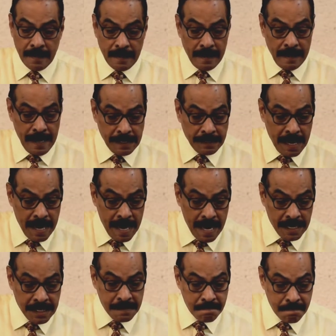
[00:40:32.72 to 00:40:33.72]
He
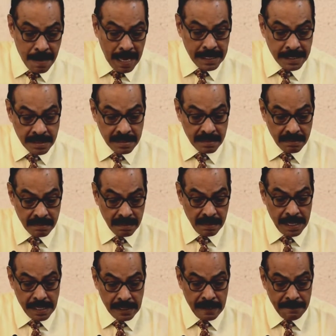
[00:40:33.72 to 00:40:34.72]
says, "But
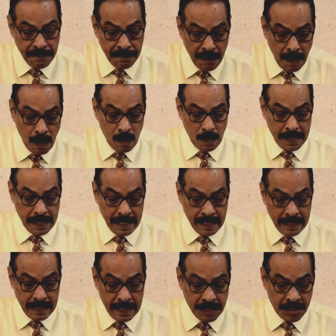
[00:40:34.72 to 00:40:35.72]
in the
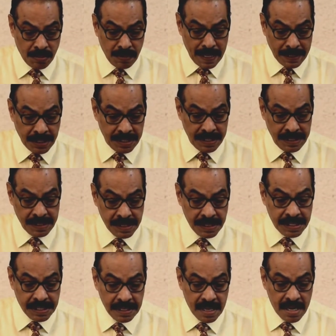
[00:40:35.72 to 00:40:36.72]
following
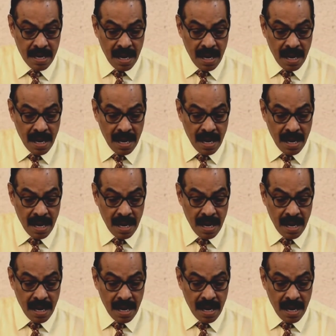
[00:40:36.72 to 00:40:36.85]
instructions,